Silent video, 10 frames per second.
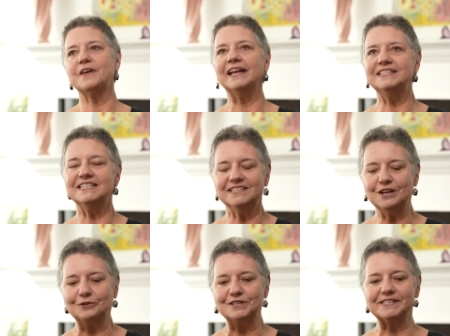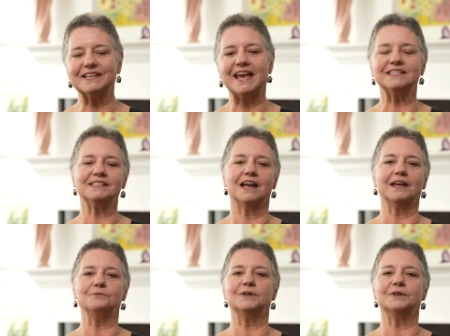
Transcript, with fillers: I did notice last night